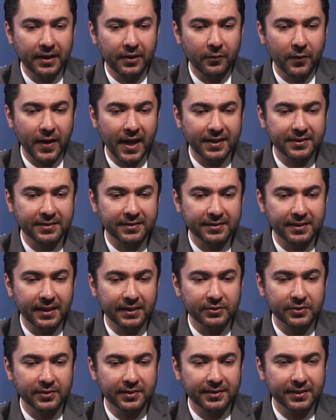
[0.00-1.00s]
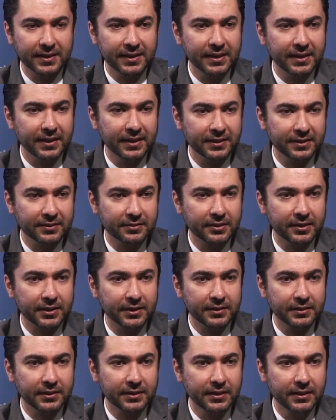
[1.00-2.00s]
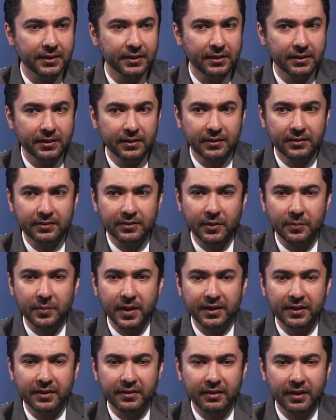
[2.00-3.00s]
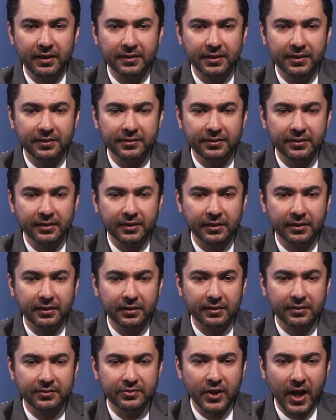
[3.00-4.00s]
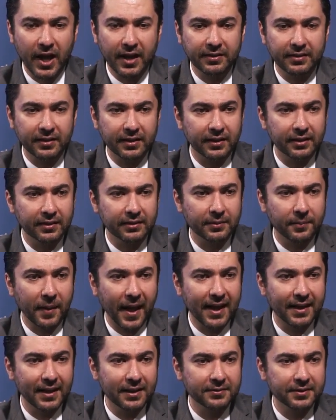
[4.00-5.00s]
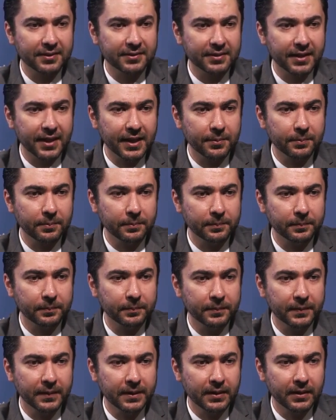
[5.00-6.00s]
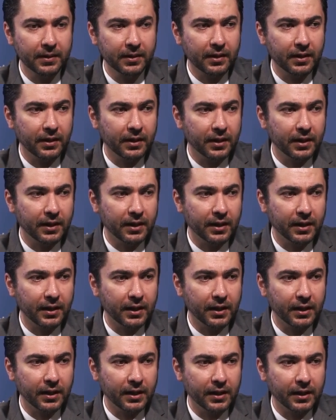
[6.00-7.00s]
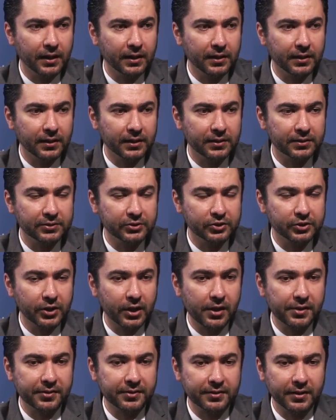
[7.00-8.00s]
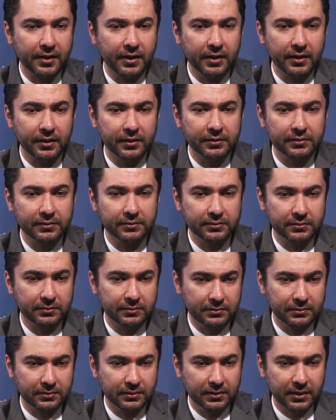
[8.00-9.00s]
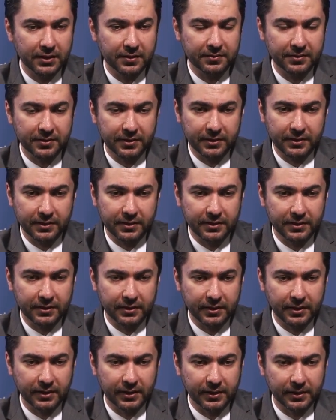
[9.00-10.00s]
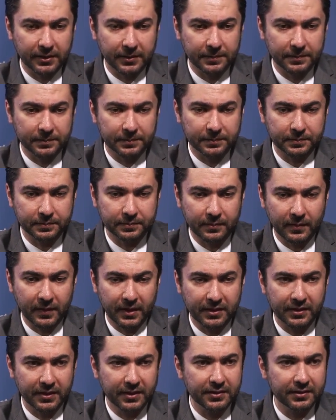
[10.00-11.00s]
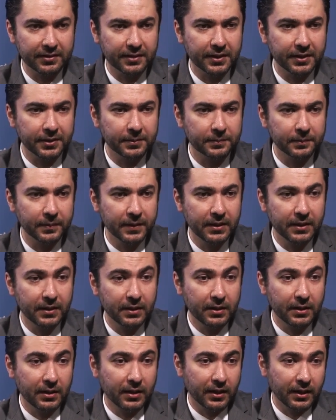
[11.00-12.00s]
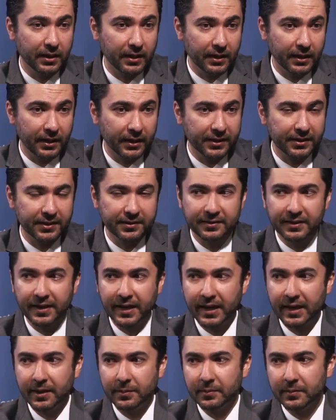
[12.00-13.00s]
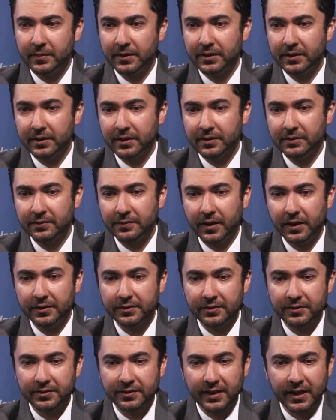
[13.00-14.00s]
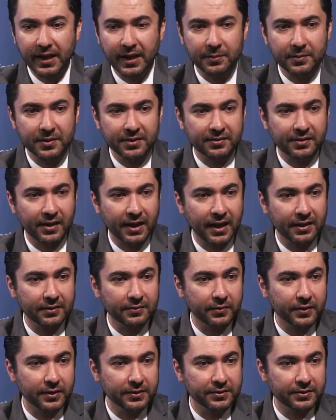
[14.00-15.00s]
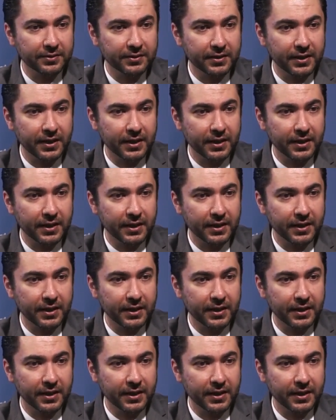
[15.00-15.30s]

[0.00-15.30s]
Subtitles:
events that you see in Iran. So many Iranians are chanting Pahlavi's name. Shah's son lives here in DC. His name, his father's name, his grandfather's